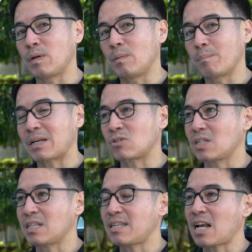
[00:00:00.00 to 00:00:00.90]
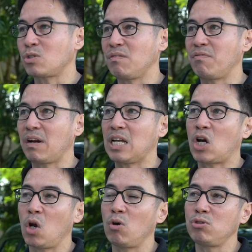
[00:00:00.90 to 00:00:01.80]
Philippine pesos is actually very
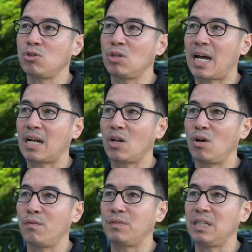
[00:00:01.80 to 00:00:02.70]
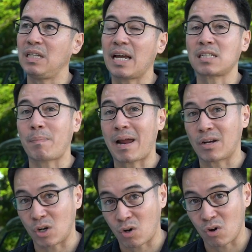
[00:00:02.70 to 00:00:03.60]
close to that of the
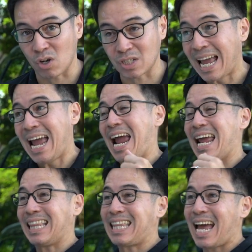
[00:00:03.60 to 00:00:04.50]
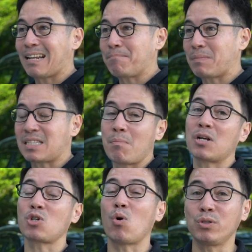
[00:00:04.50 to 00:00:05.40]
Expander Cross. And that is a
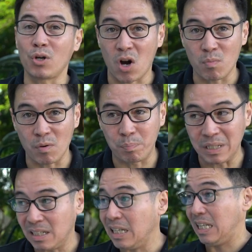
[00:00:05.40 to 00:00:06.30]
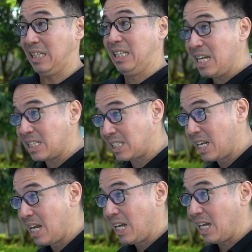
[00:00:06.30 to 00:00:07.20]
much older automobile. This
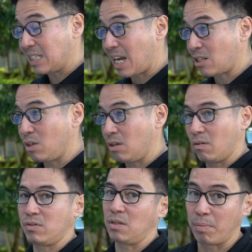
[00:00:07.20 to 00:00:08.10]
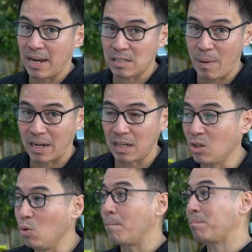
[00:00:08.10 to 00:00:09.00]
is actually obviously brand spanking
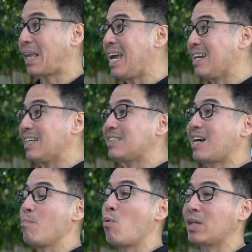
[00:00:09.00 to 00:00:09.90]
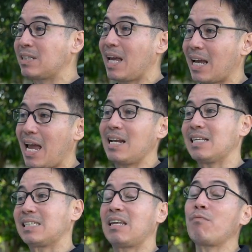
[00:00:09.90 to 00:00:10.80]
new, and it's got more tech and
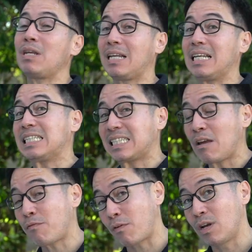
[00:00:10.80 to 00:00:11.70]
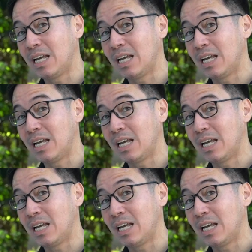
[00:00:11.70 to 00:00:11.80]
is definitely safer